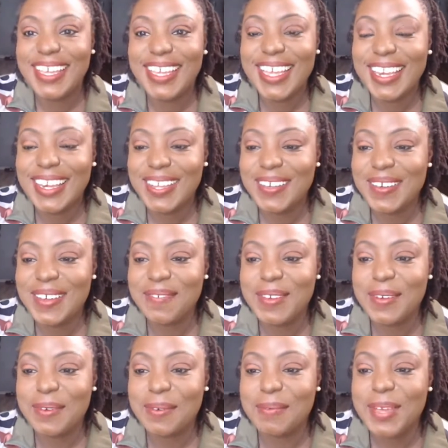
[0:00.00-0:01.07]
Hello and
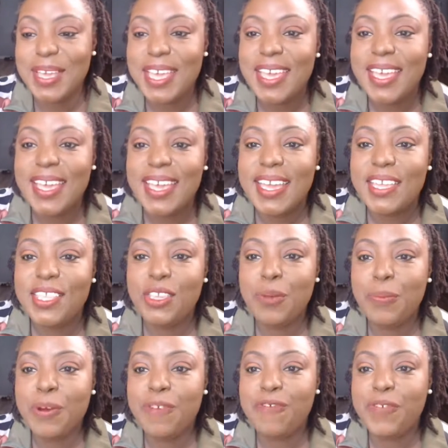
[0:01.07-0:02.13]
welcome.
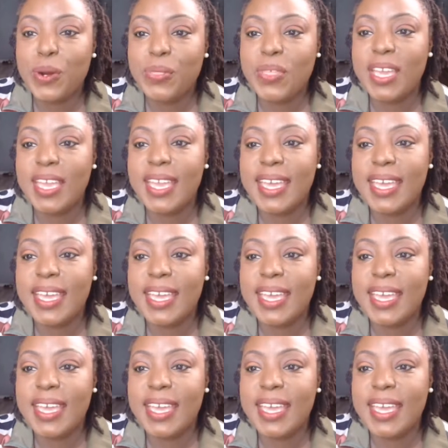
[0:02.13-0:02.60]
You prefer the